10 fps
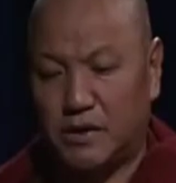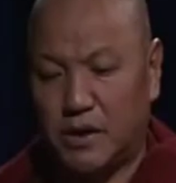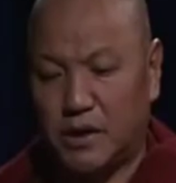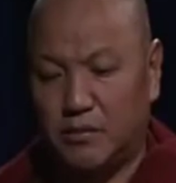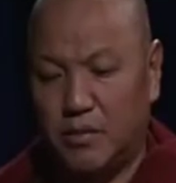the
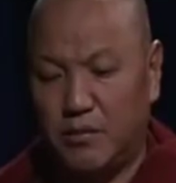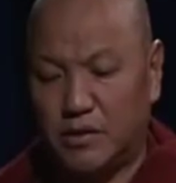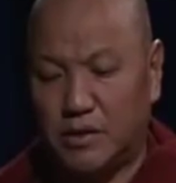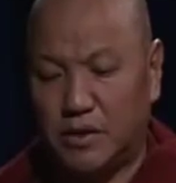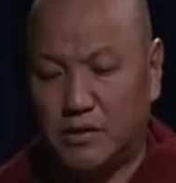Kadampa
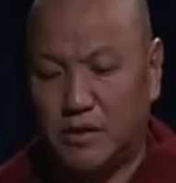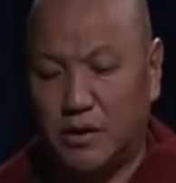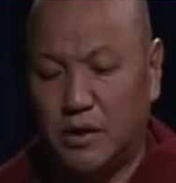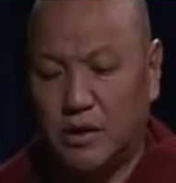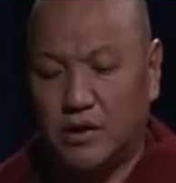masters.
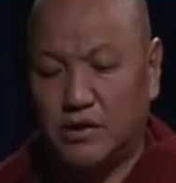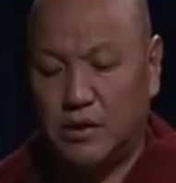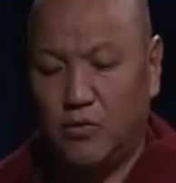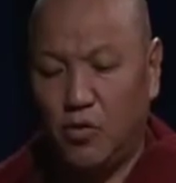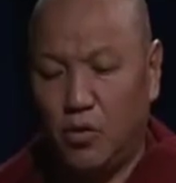
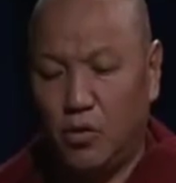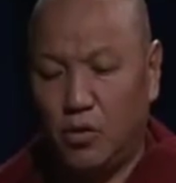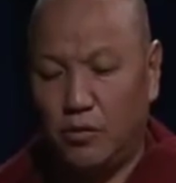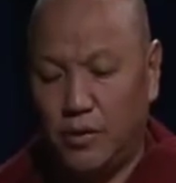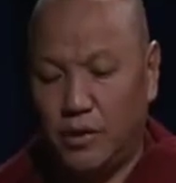Some
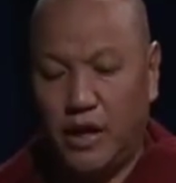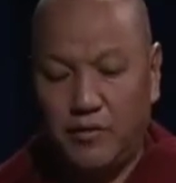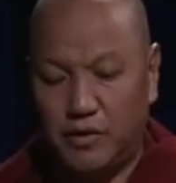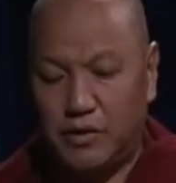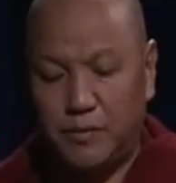they
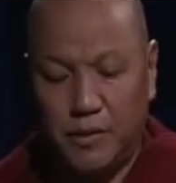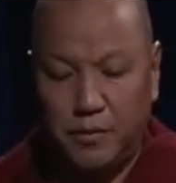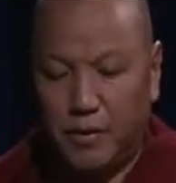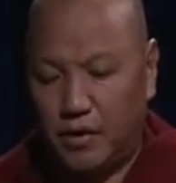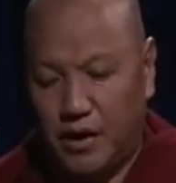have
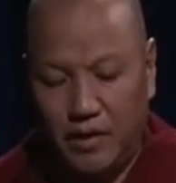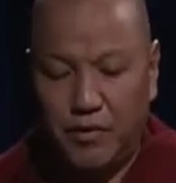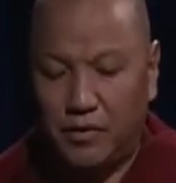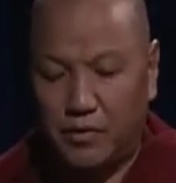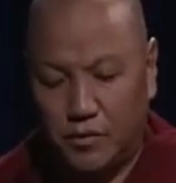
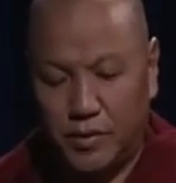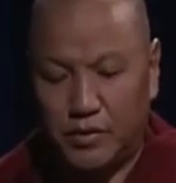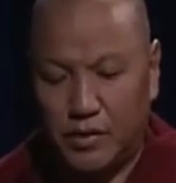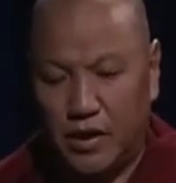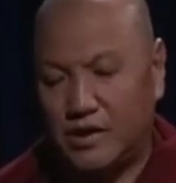a
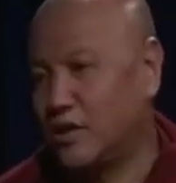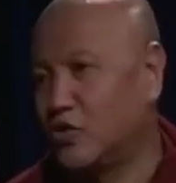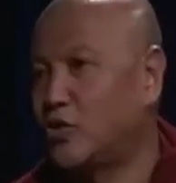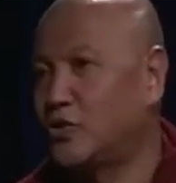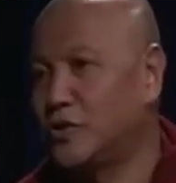because as a
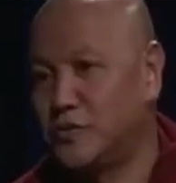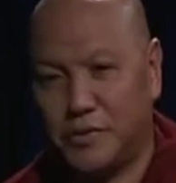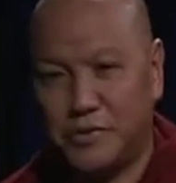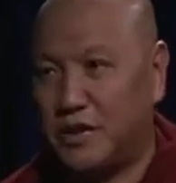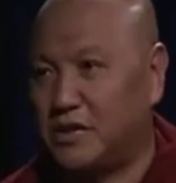doctor,
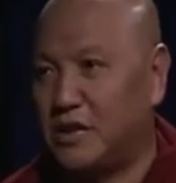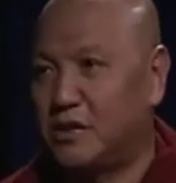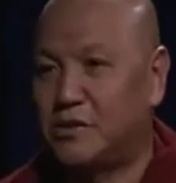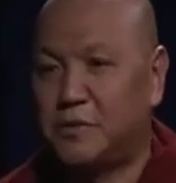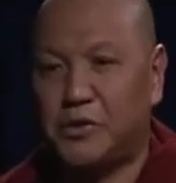because they say
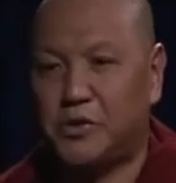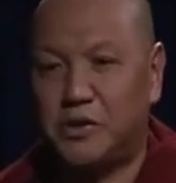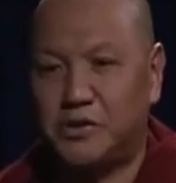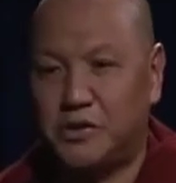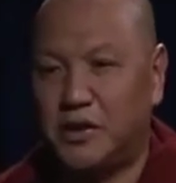they're
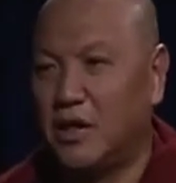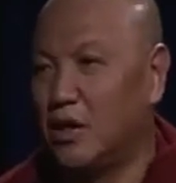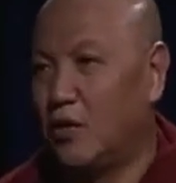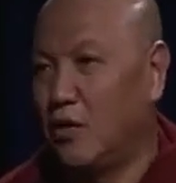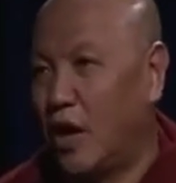specialist
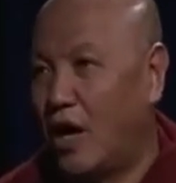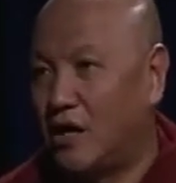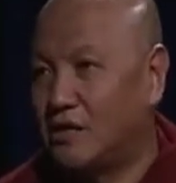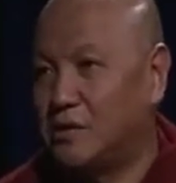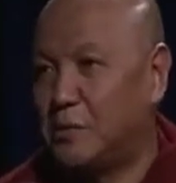for
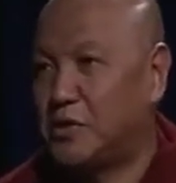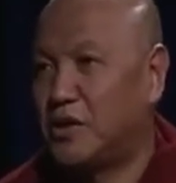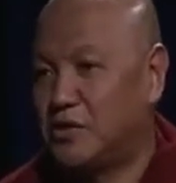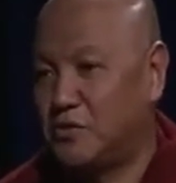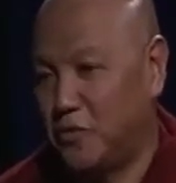heart,
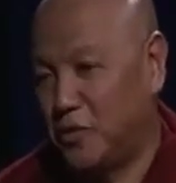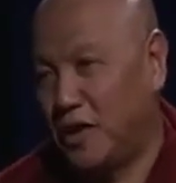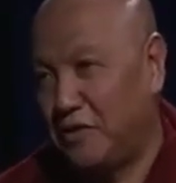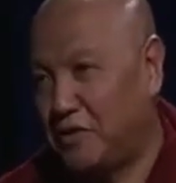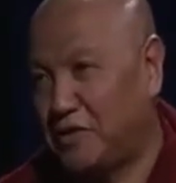specialist for
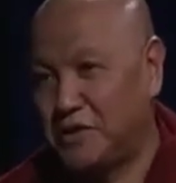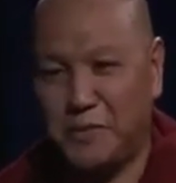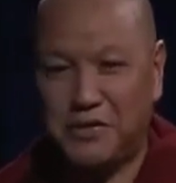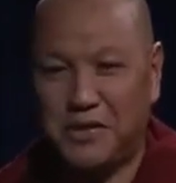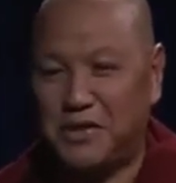liver,
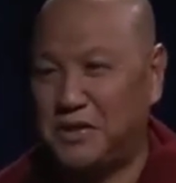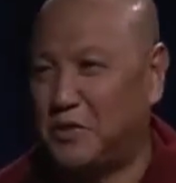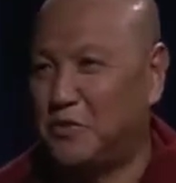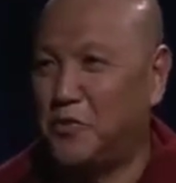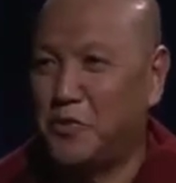specialist
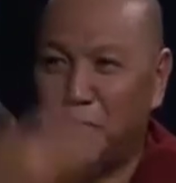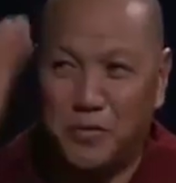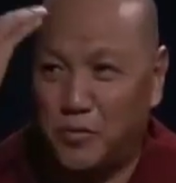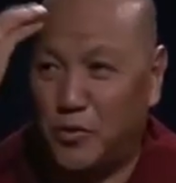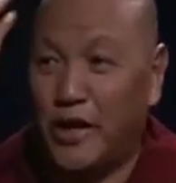for
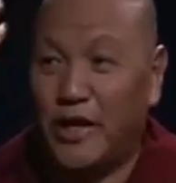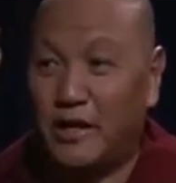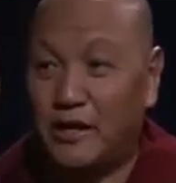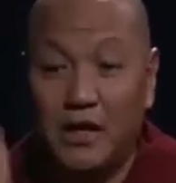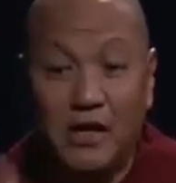brain.